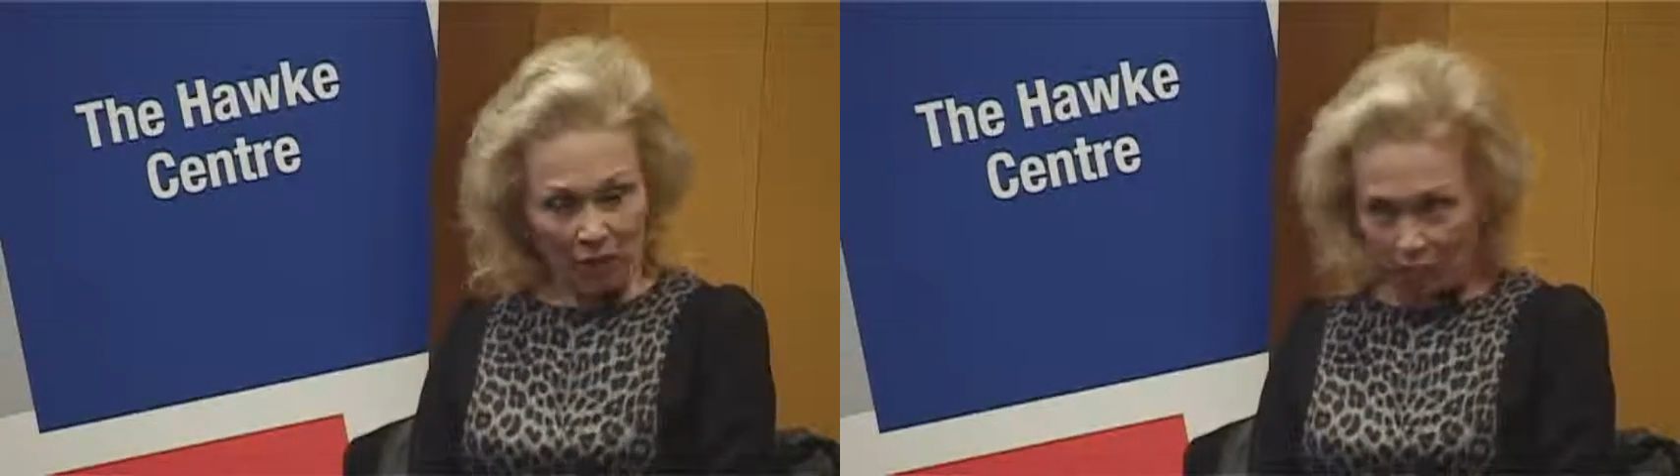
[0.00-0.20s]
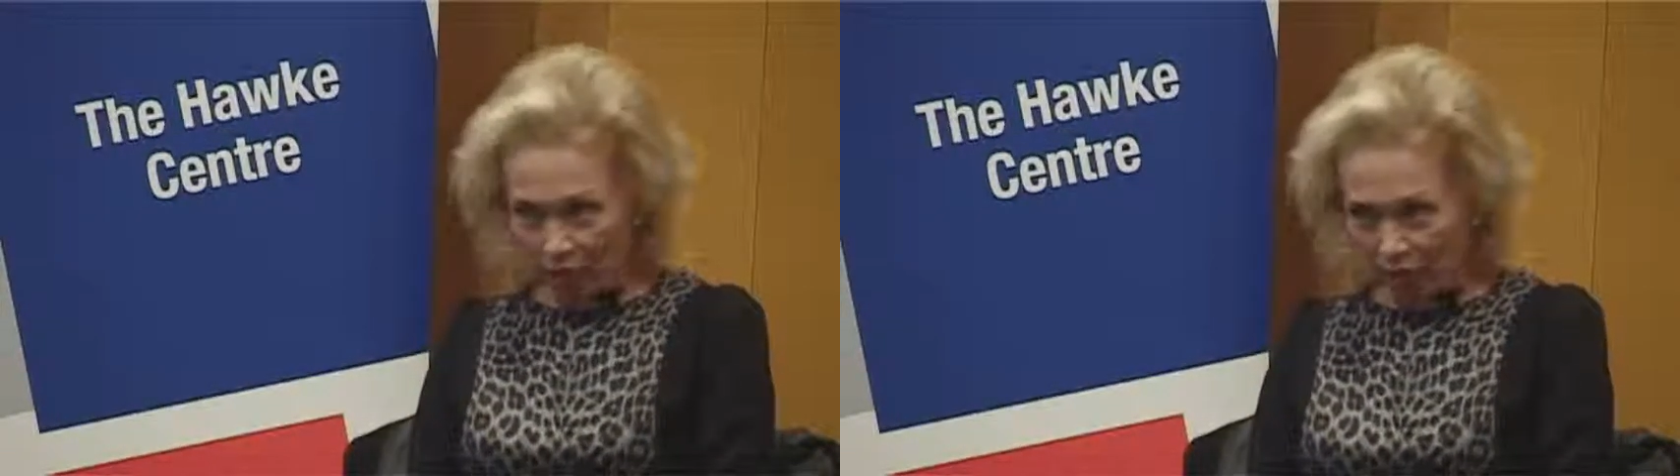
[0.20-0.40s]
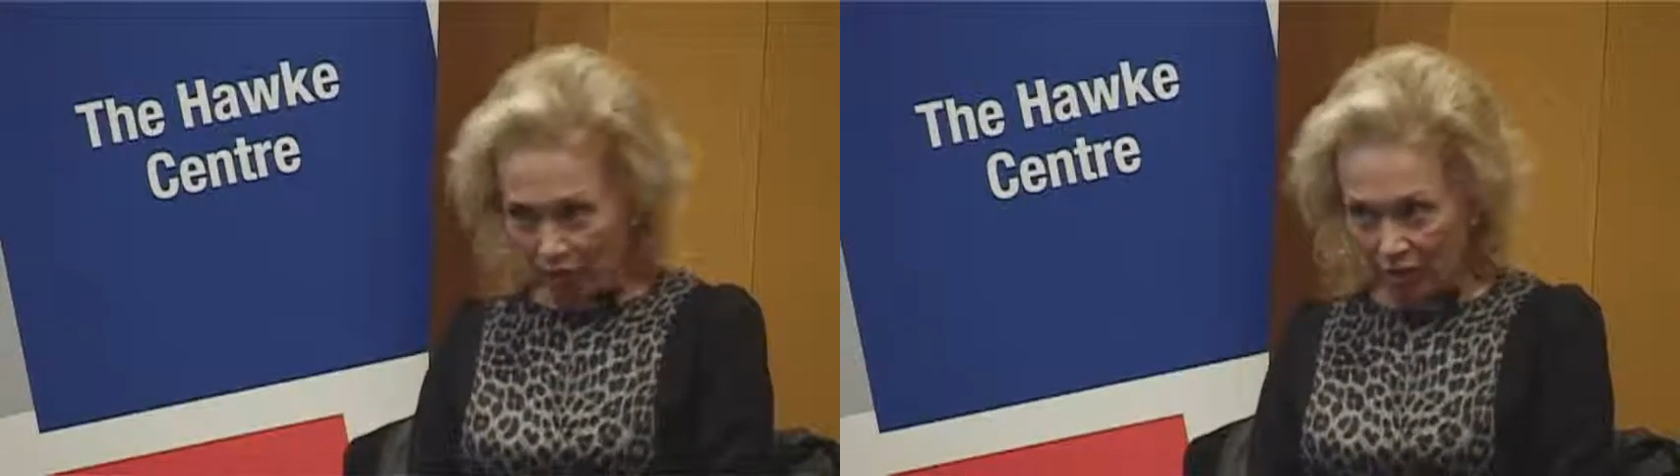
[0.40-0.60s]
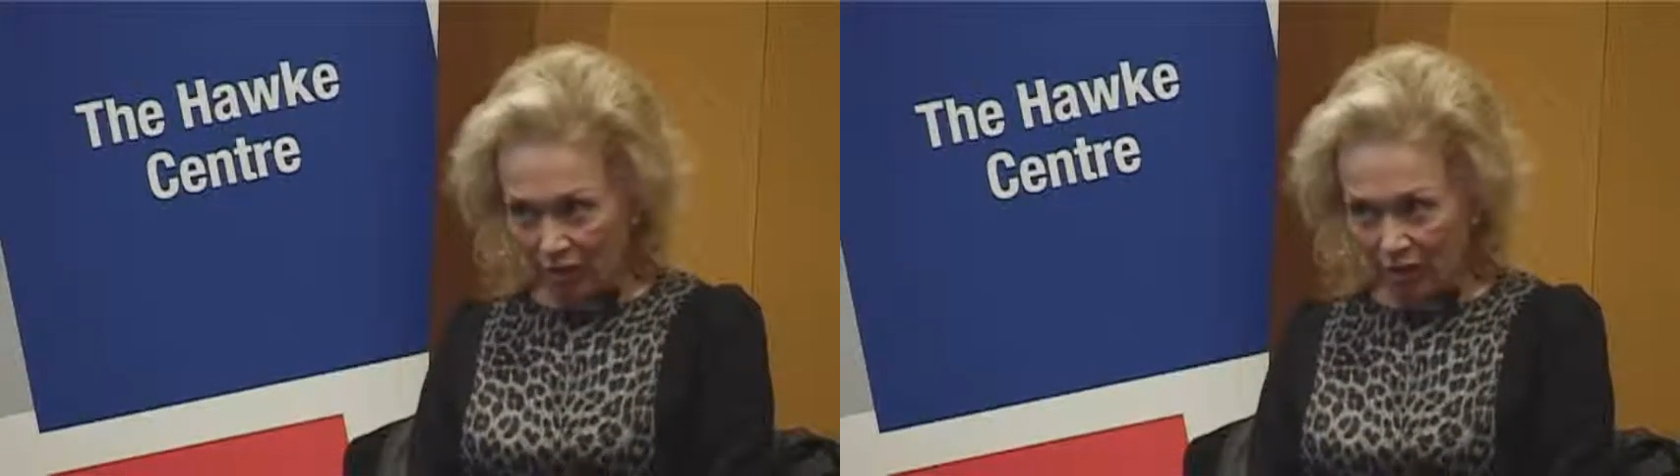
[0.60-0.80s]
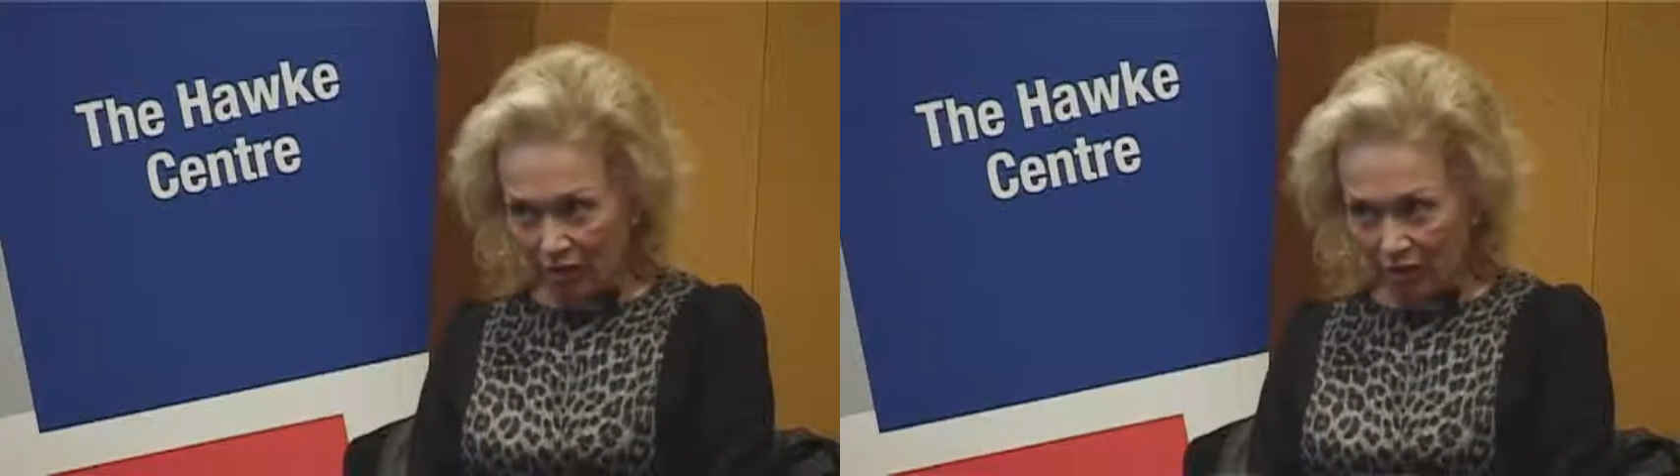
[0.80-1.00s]
important
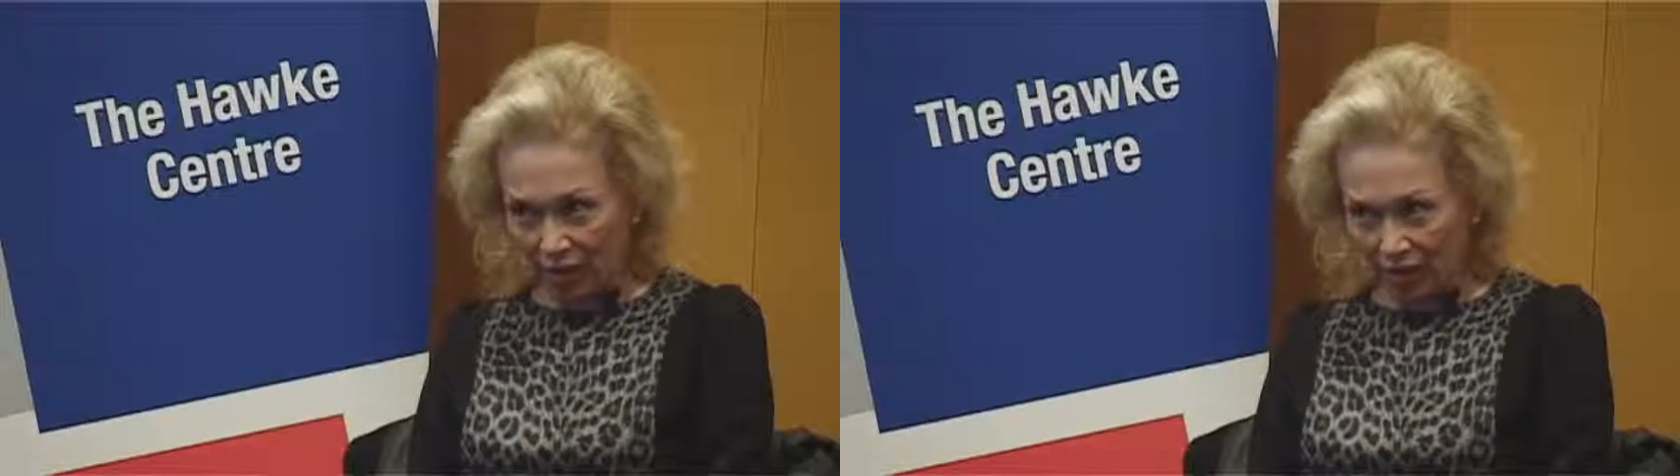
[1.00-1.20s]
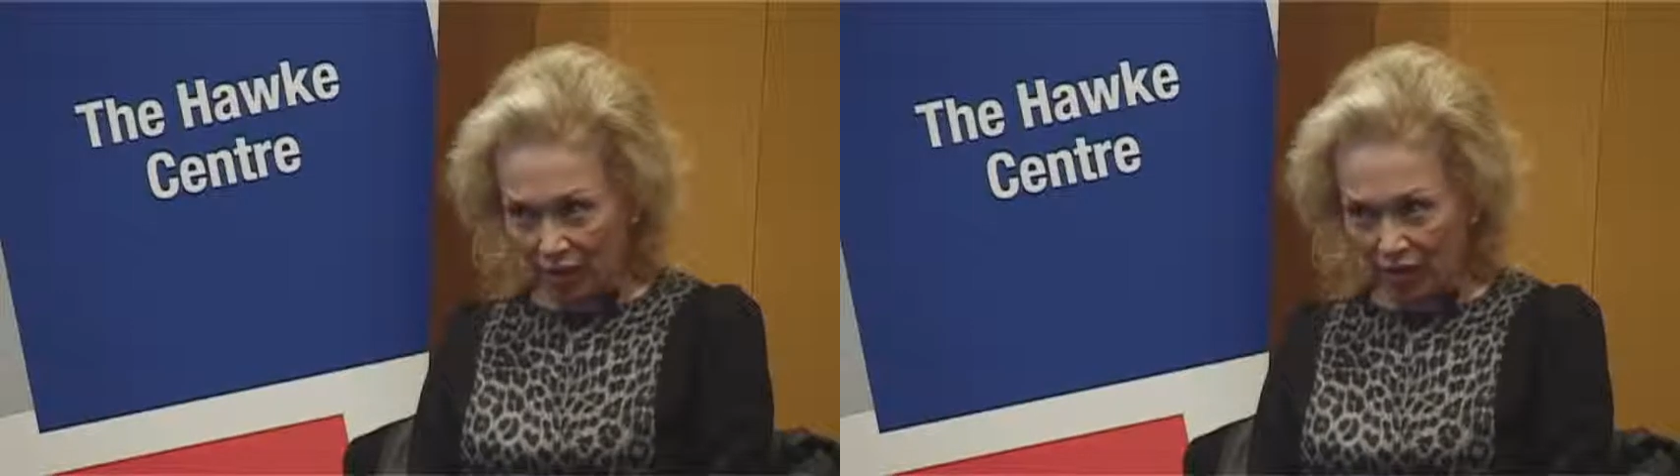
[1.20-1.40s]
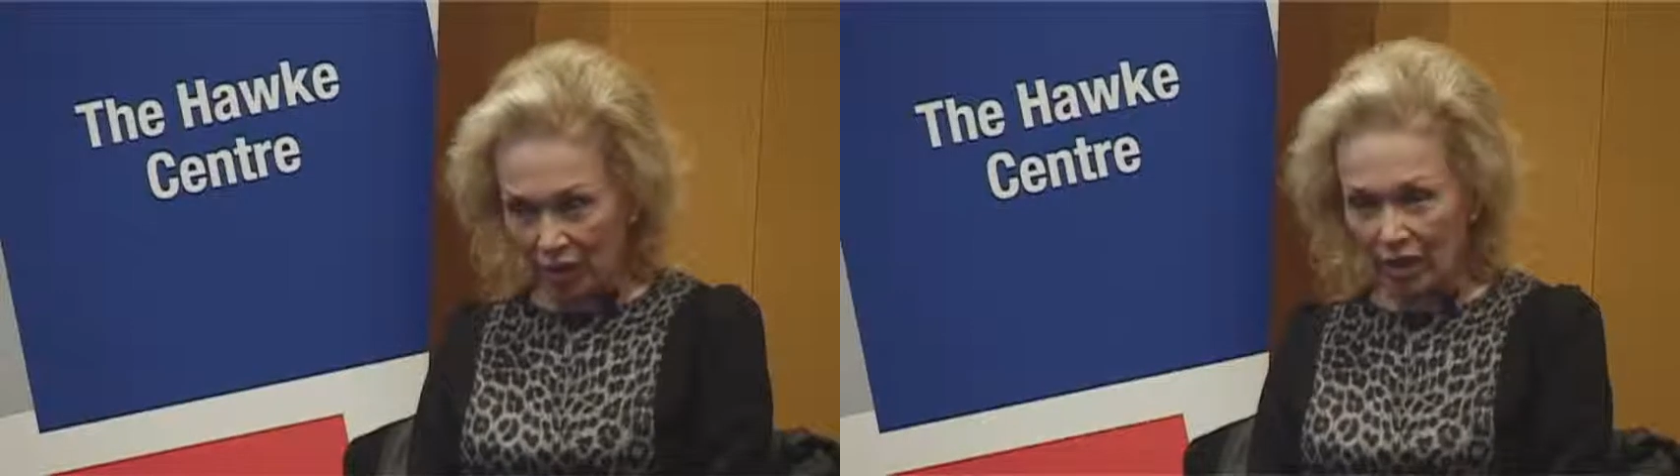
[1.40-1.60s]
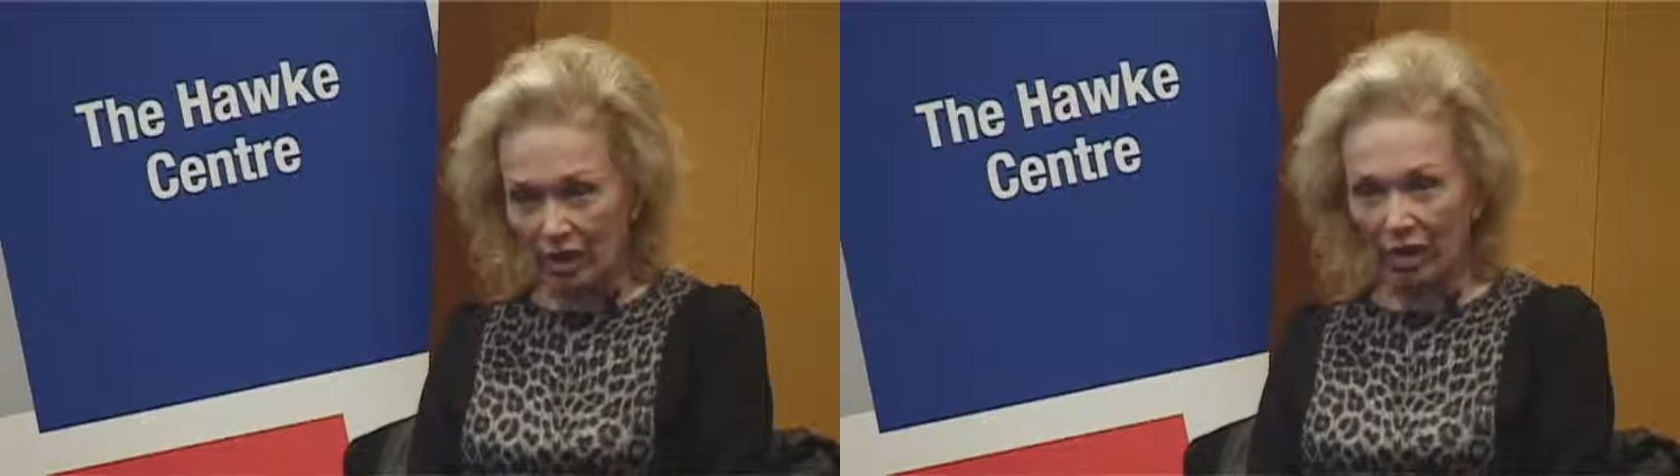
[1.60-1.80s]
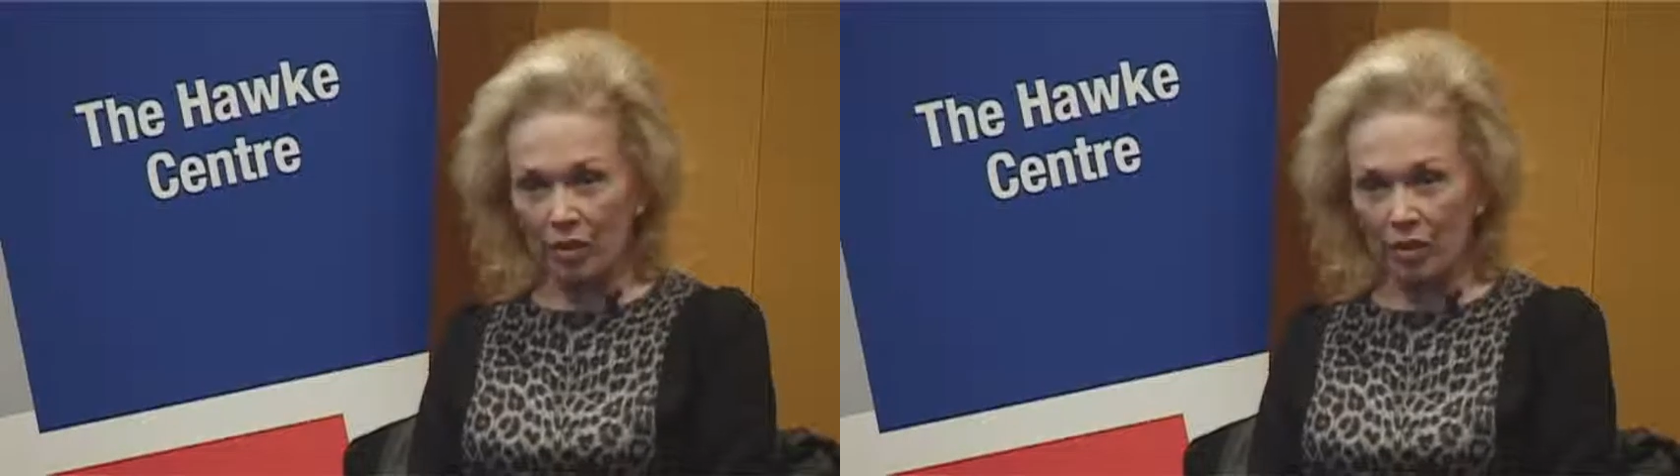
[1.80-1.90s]
in Australia.